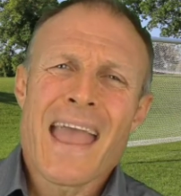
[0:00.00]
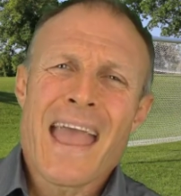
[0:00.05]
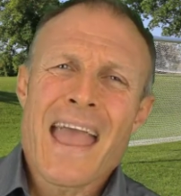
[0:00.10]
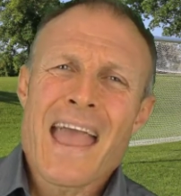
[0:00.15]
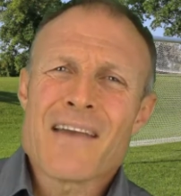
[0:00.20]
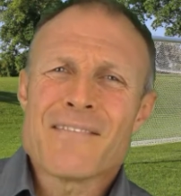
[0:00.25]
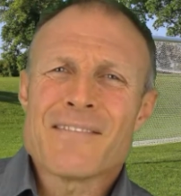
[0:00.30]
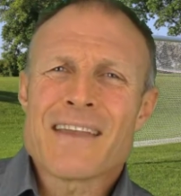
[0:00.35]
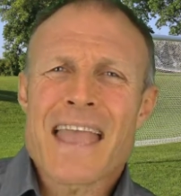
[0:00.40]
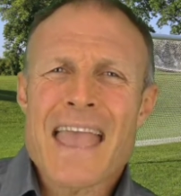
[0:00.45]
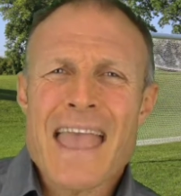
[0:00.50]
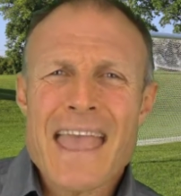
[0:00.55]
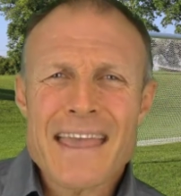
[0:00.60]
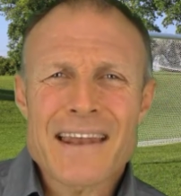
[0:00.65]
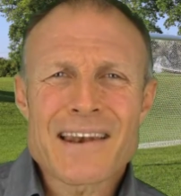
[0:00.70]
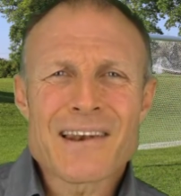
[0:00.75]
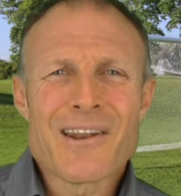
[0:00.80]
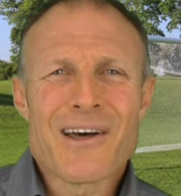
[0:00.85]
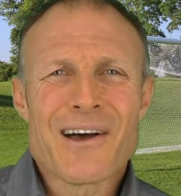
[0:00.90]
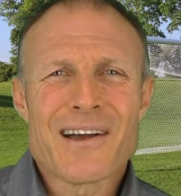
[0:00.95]
Having
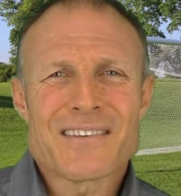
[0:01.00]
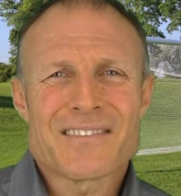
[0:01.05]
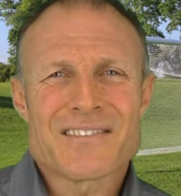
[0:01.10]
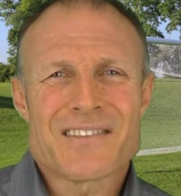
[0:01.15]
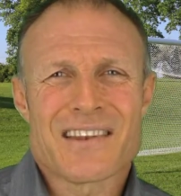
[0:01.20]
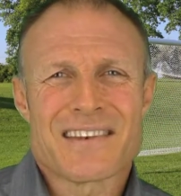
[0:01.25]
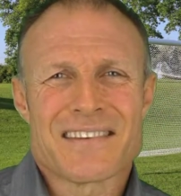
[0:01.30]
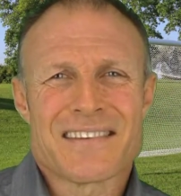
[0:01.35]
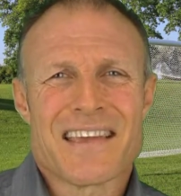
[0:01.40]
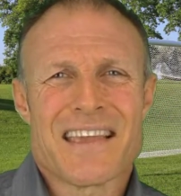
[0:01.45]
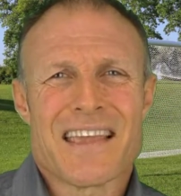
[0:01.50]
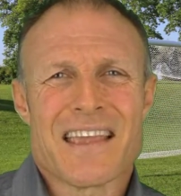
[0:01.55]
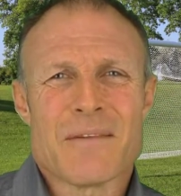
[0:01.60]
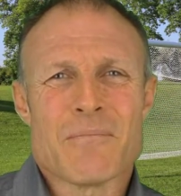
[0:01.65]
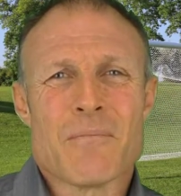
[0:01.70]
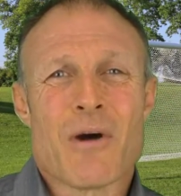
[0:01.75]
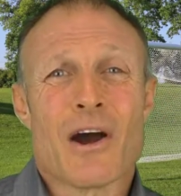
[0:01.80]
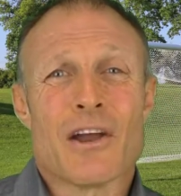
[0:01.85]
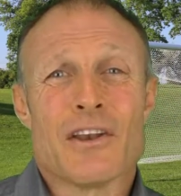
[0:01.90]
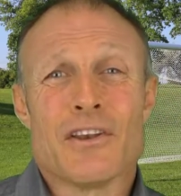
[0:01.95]
analysed the
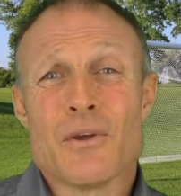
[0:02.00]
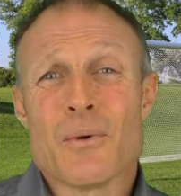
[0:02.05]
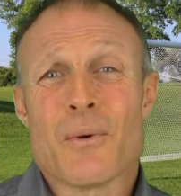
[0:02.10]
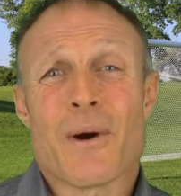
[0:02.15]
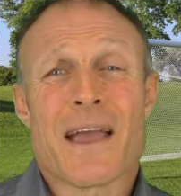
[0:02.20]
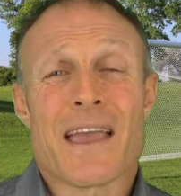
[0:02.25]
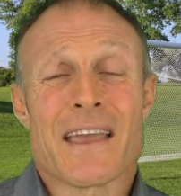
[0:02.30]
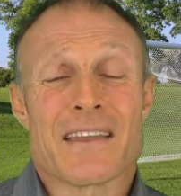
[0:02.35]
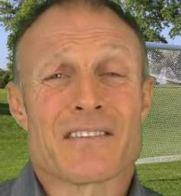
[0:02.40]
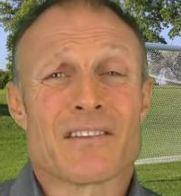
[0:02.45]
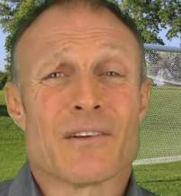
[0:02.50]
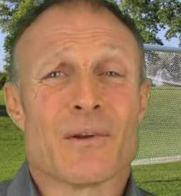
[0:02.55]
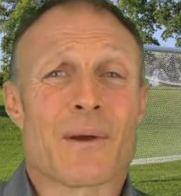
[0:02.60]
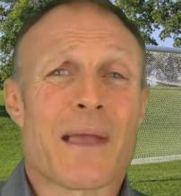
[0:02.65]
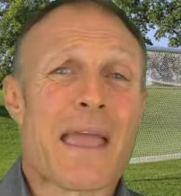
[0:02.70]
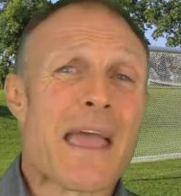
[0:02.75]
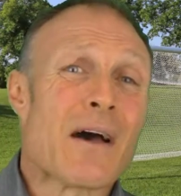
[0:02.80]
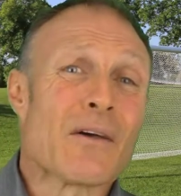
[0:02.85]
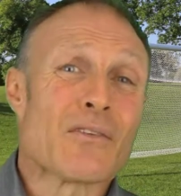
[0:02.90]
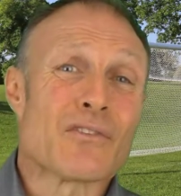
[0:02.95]
team, I knew I had to
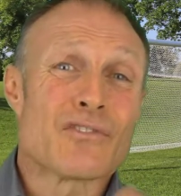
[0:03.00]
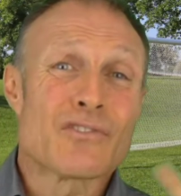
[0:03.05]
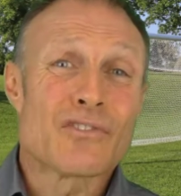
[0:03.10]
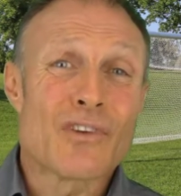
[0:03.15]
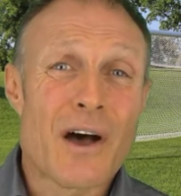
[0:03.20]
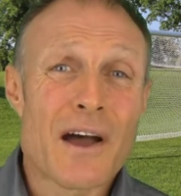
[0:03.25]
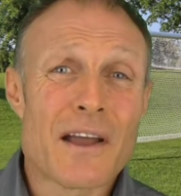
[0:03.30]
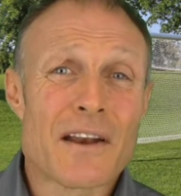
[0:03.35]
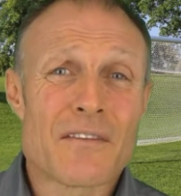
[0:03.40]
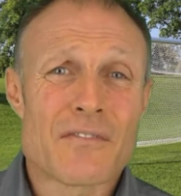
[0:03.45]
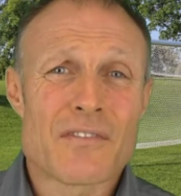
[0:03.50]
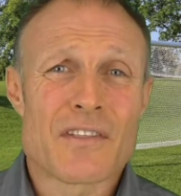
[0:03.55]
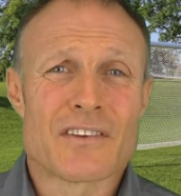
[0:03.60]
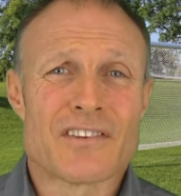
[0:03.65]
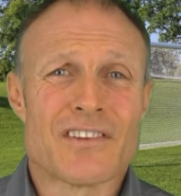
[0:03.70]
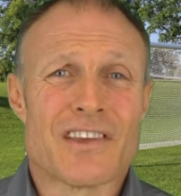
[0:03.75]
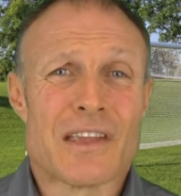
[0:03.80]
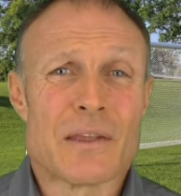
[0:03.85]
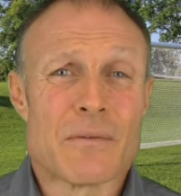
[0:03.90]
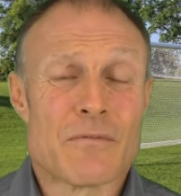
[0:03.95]
look outside of the
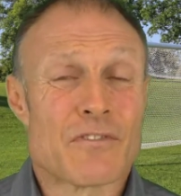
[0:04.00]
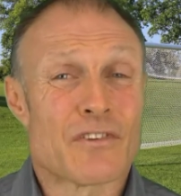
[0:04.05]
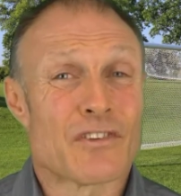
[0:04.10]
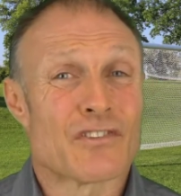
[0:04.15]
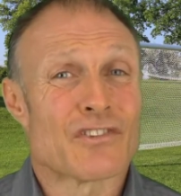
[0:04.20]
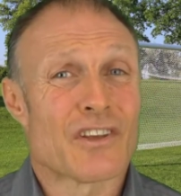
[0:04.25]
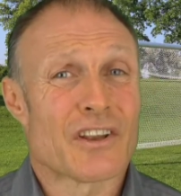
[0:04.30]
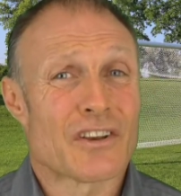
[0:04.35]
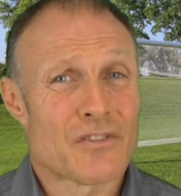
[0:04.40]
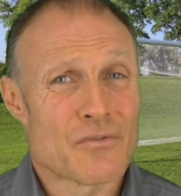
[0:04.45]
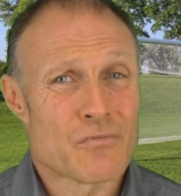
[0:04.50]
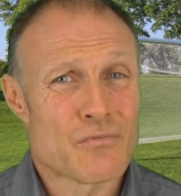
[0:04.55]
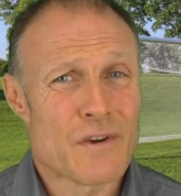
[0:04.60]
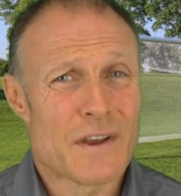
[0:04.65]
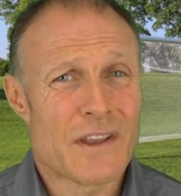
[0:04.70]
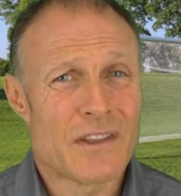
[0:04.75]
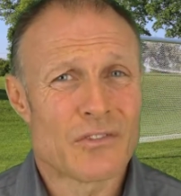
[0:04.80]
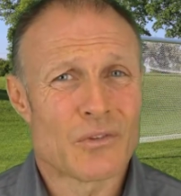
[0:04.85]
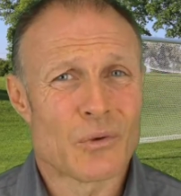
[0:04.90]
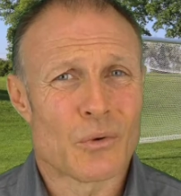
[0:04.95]
team for such a
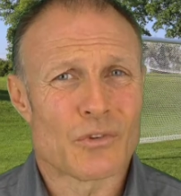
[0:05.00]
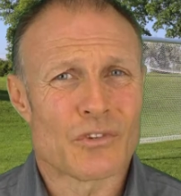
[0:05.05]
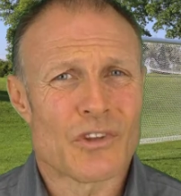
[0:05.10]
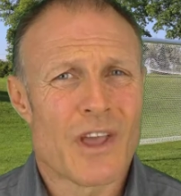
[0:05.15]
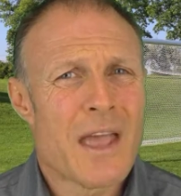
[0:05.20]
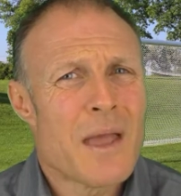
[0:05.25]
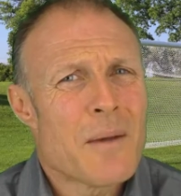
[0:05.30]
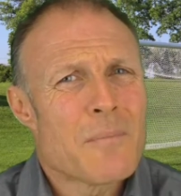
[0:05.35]
resource,